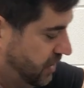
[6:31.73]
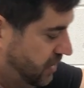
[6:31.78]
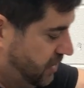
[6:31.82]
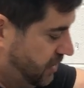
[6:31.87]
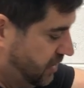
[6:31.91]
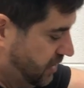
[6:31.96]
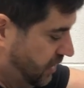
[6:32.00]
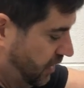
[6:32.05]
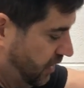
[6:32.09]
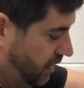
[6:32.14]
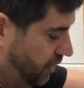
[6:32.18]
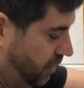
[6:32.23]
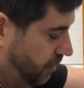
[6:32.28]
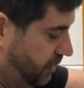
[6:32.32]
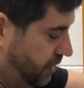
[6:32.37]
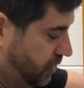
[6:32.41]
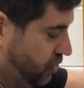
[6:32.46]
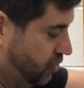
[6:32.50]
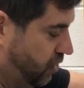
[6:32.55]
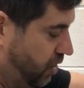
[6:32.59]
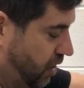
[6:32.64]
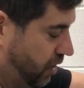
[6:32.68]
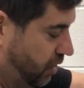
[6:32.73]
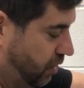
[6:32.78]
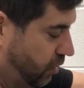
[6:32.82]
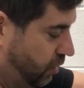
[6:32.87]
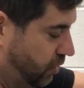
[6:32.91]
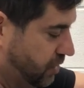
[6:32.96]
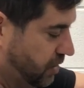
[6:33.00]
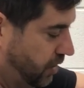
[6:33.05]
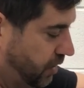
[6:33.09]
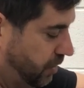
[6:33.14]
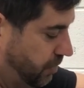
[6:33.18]
This is a little bit stronger,
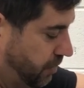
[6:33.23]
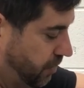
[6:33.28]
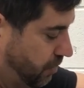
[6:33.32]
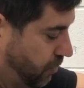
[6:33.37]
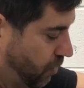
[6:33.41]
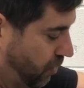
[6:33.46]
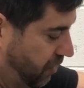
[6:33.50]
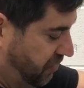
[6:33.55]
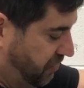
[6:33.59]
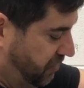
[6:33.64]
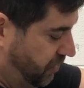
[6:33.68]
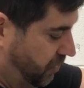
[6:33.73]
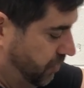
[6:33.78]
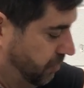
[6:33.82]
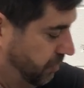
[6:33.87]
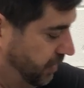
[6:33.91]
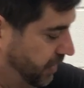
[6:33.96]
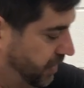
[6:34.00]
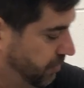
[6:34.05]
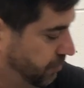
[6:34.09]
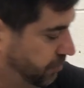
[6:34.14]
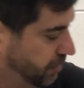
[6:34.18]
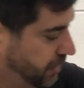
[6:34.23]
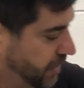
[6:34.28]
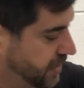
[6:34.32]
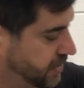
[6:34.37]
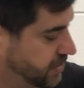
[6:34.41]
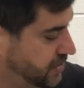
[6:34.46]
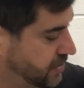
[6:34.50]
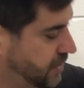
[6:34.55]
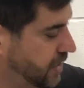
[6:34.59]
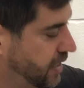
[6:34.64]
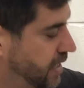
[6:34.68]
holds a little bit more firmly in
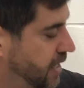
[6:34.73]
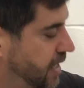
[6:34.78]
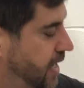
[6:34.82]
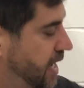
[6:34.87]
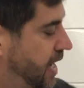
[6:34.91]
place.